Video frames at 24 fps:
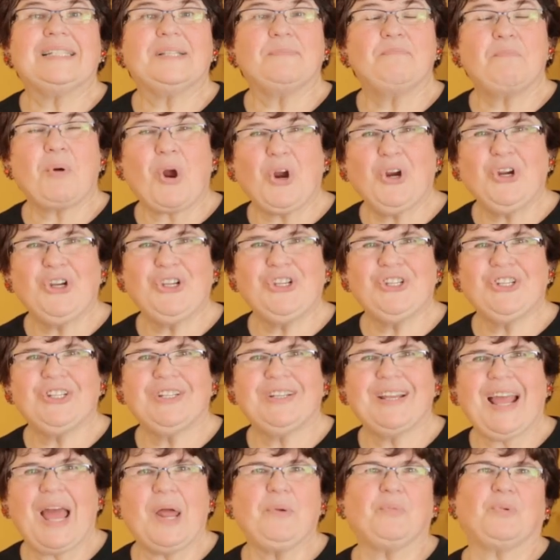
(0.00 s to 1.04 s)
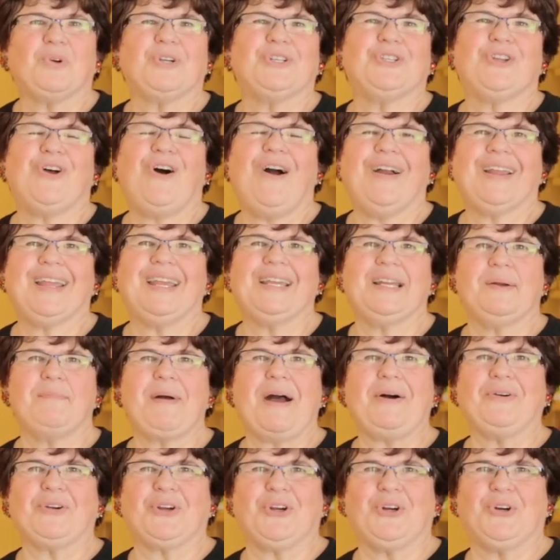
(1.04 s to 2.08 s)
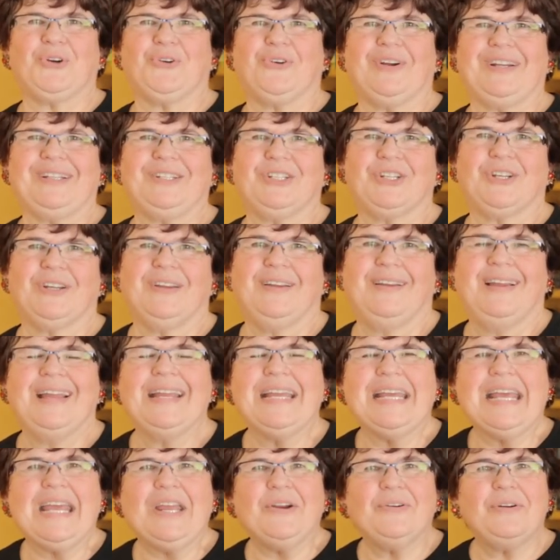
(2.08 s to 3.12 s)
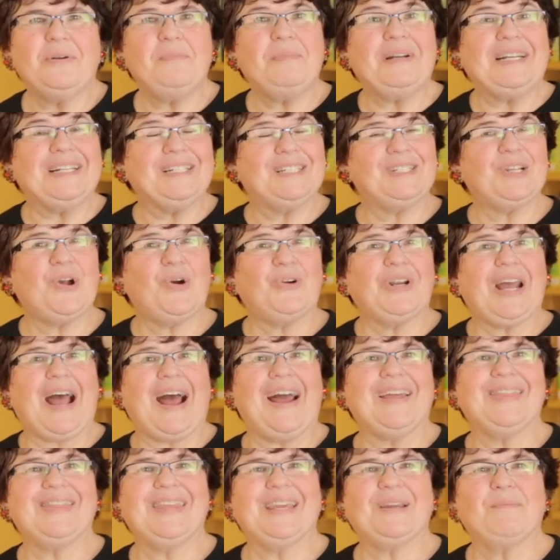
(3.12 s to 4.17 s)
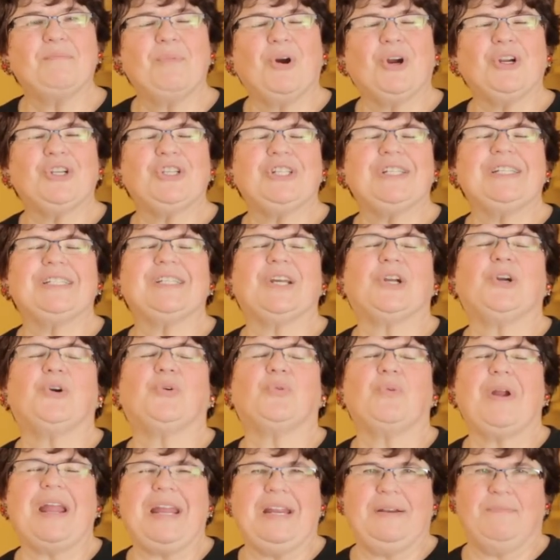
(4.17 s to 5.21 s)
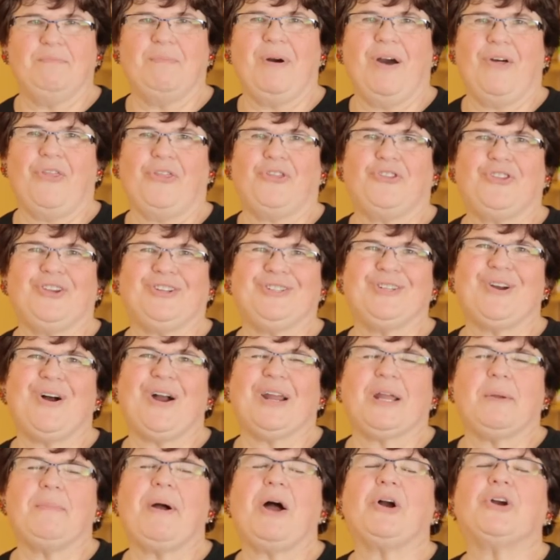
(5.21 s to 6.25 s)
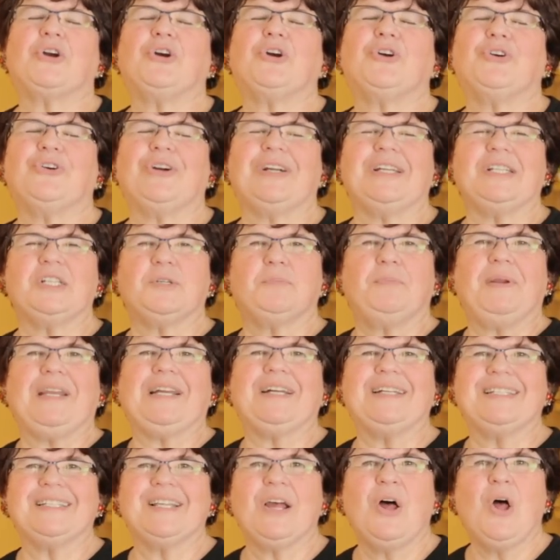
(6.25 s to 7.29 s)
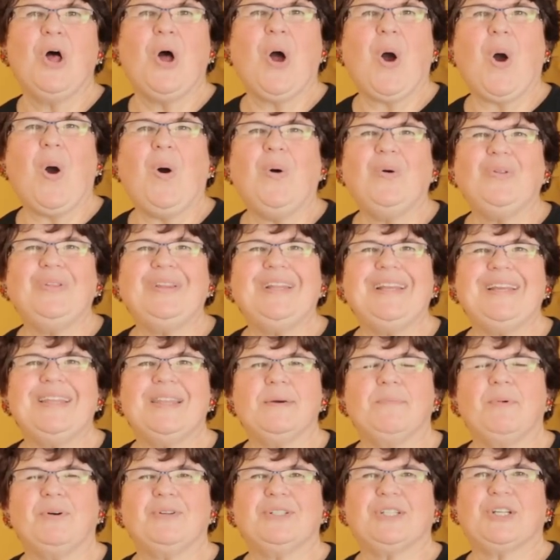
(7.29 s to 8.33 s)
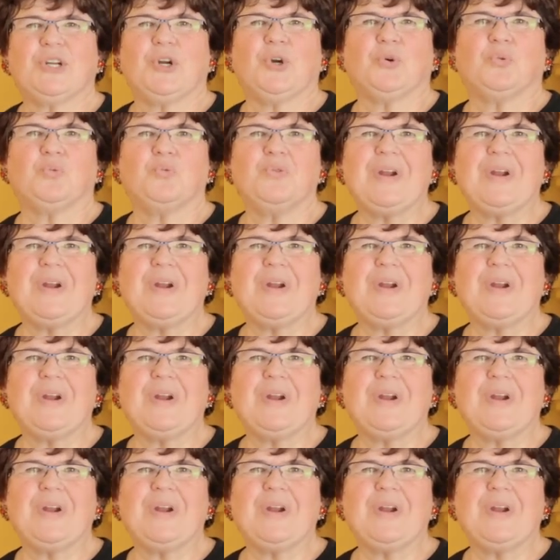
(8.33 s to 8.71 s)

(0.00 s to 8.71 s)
It's March and we're talking about courage. Here in Minnesota, I think March is a great month to talk about courage because only the most